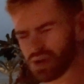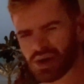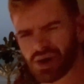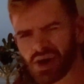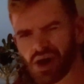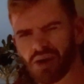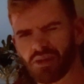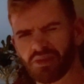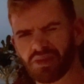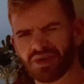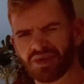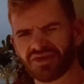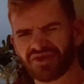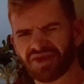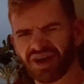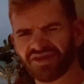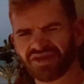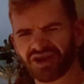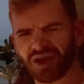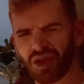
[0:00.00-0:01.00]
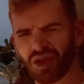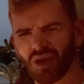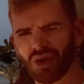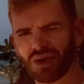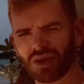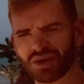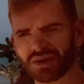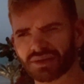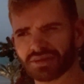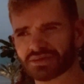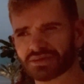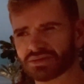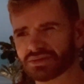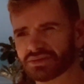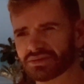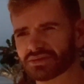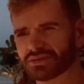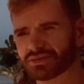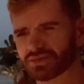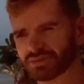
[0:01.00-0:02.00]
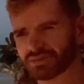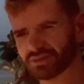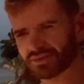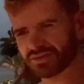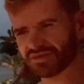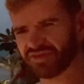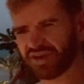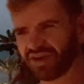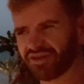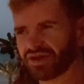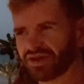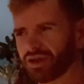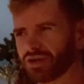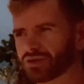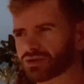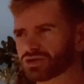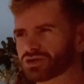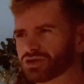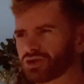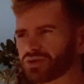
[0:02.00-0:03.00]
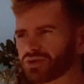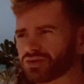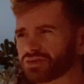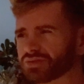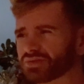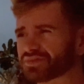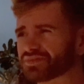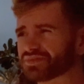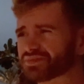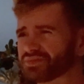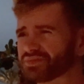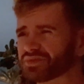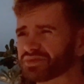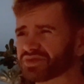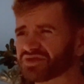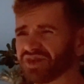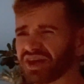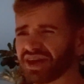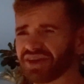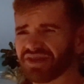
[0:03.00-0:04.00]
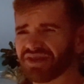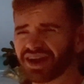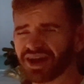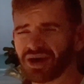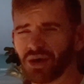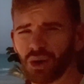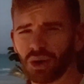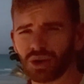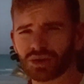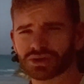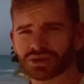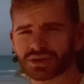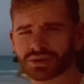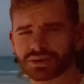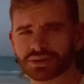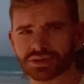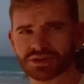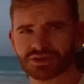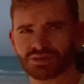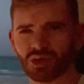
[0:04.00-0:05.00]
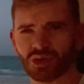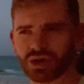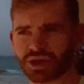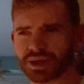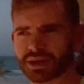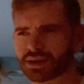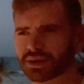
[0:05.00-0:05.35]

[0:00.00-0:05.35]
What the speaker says: up 5 o'clock. 5 o'clock. Very, very hot this morning.